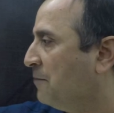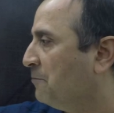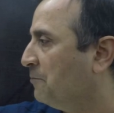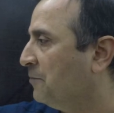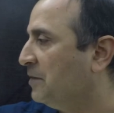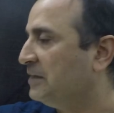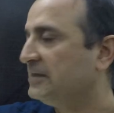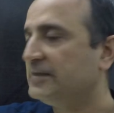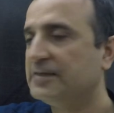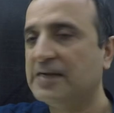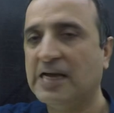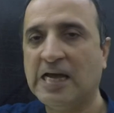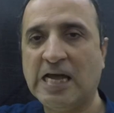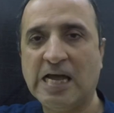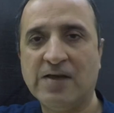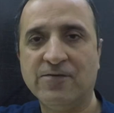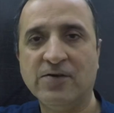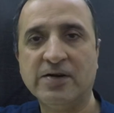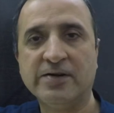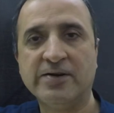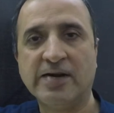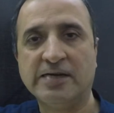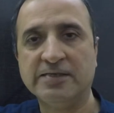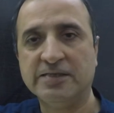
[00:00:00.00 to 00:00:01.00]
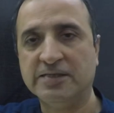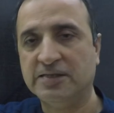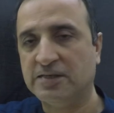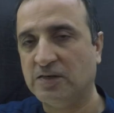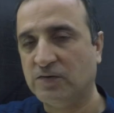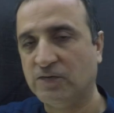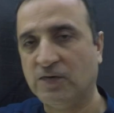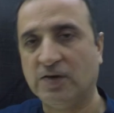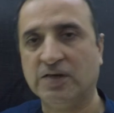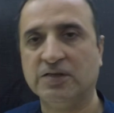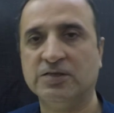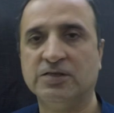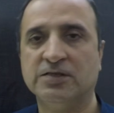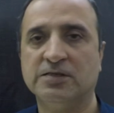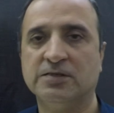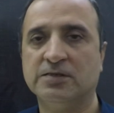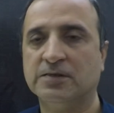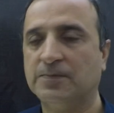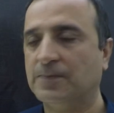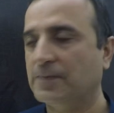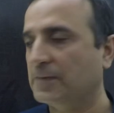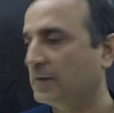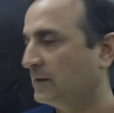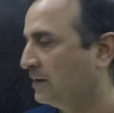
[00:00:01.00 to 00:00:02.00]
must have a transition function.
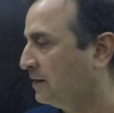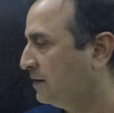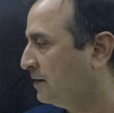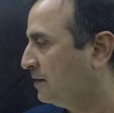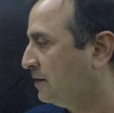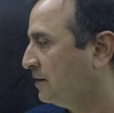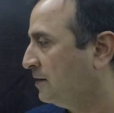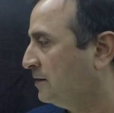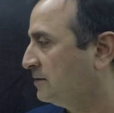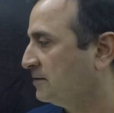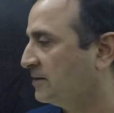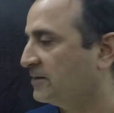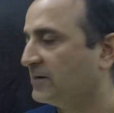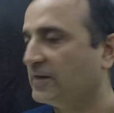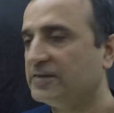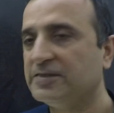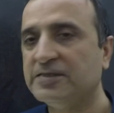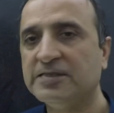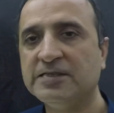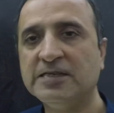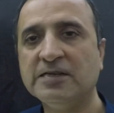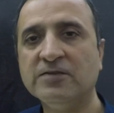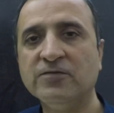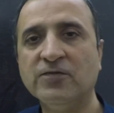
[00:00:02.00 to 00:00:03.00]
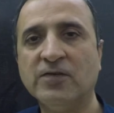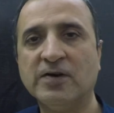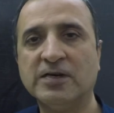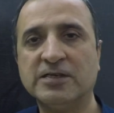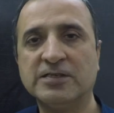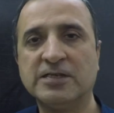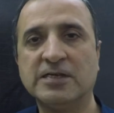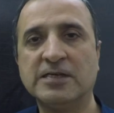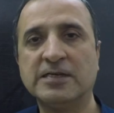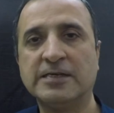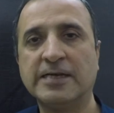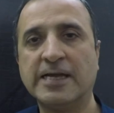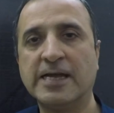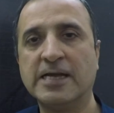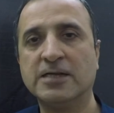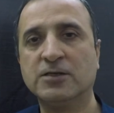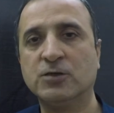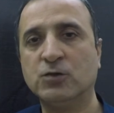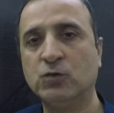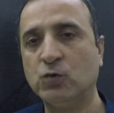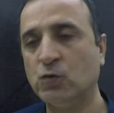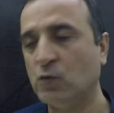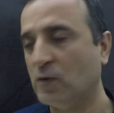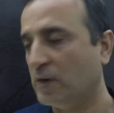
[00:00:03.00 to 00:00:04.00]
The transition function takes
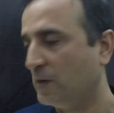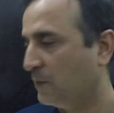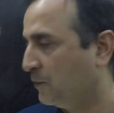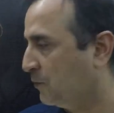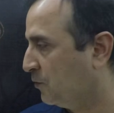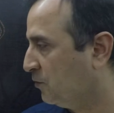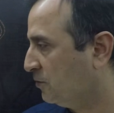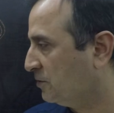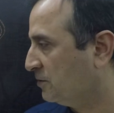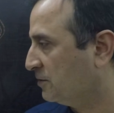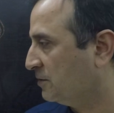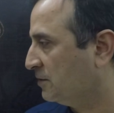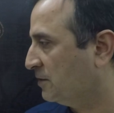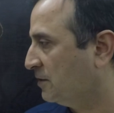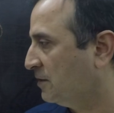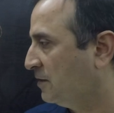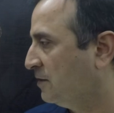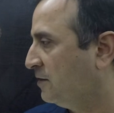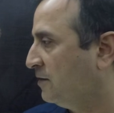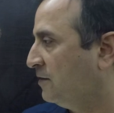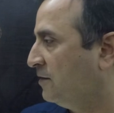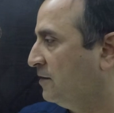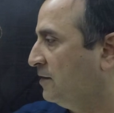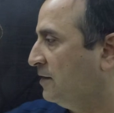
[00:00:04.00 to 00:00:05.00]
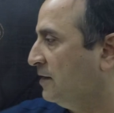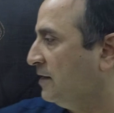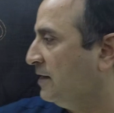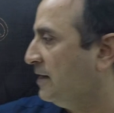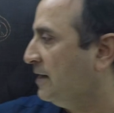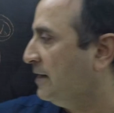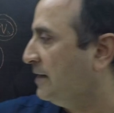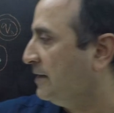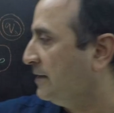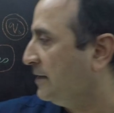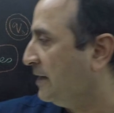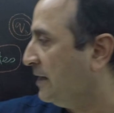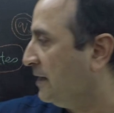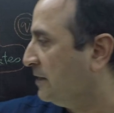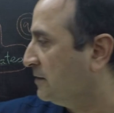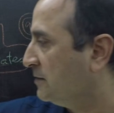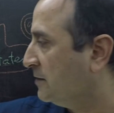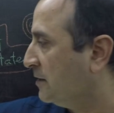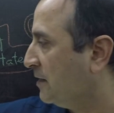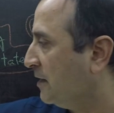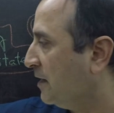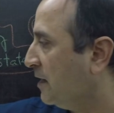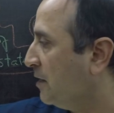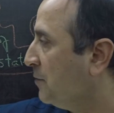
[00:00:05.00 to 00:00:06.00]
2 inputs. It takes
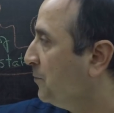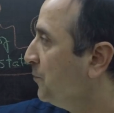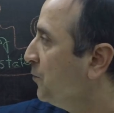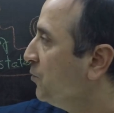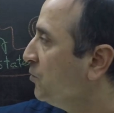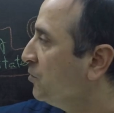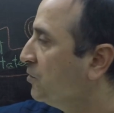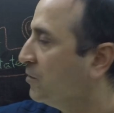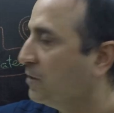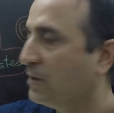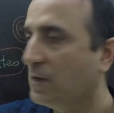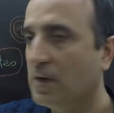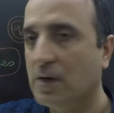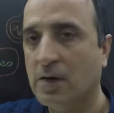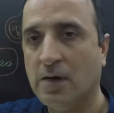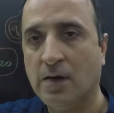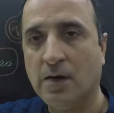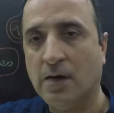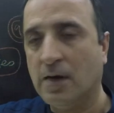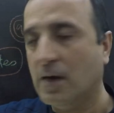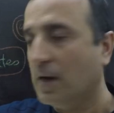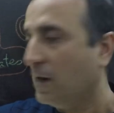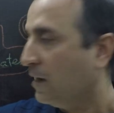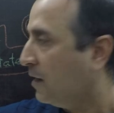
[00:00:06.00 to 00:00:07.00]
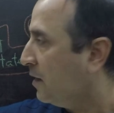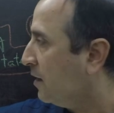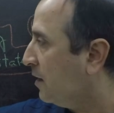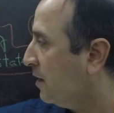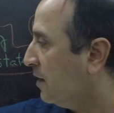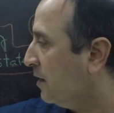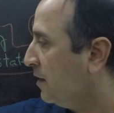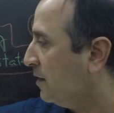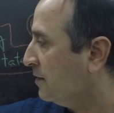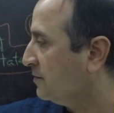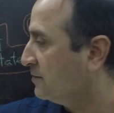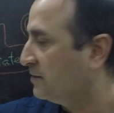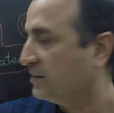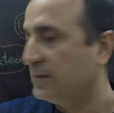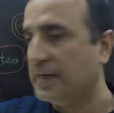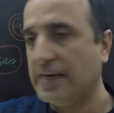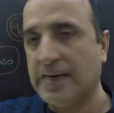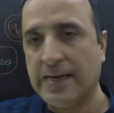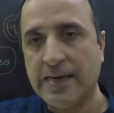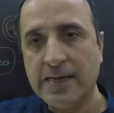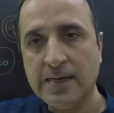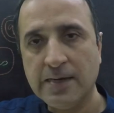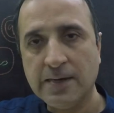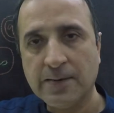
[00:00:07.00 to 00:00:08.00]
input
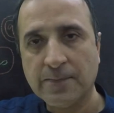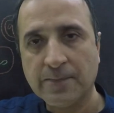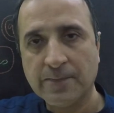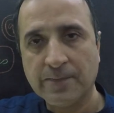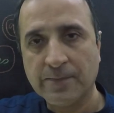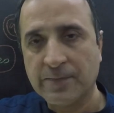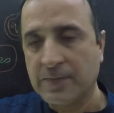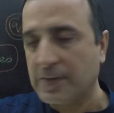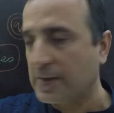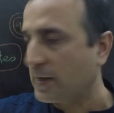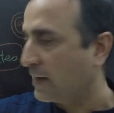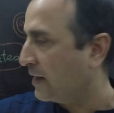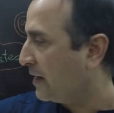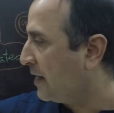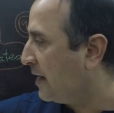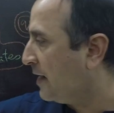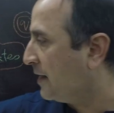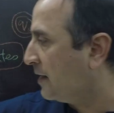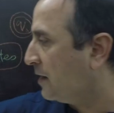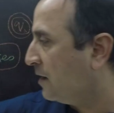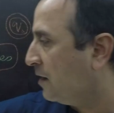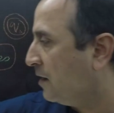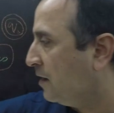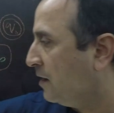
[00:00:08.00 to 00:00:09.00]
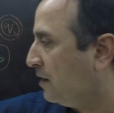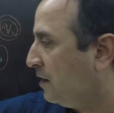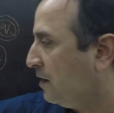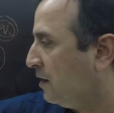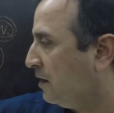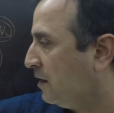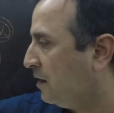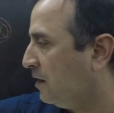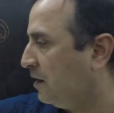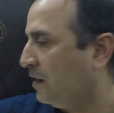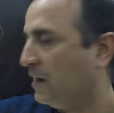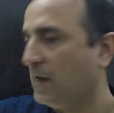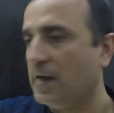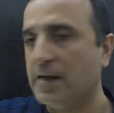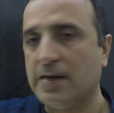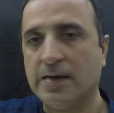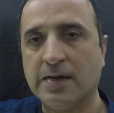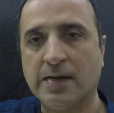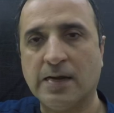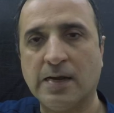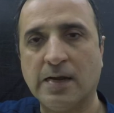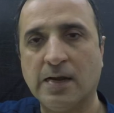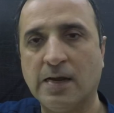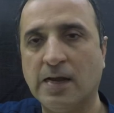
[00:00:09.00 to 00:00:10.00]
state and
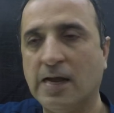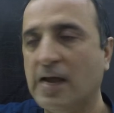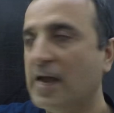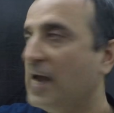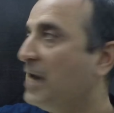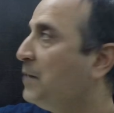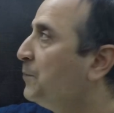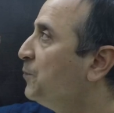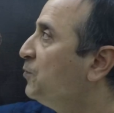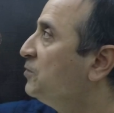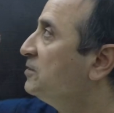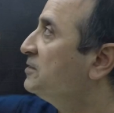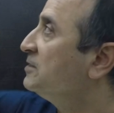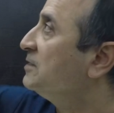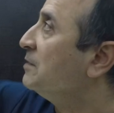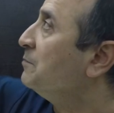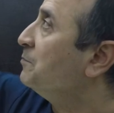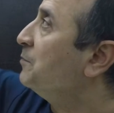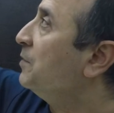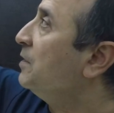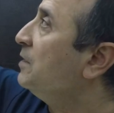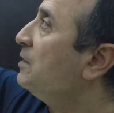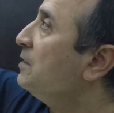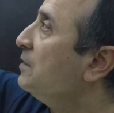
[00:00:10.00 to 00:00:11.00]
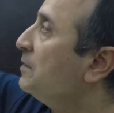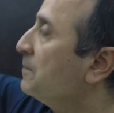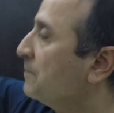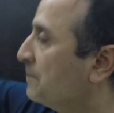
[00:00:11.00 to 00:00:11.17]
an input symbol,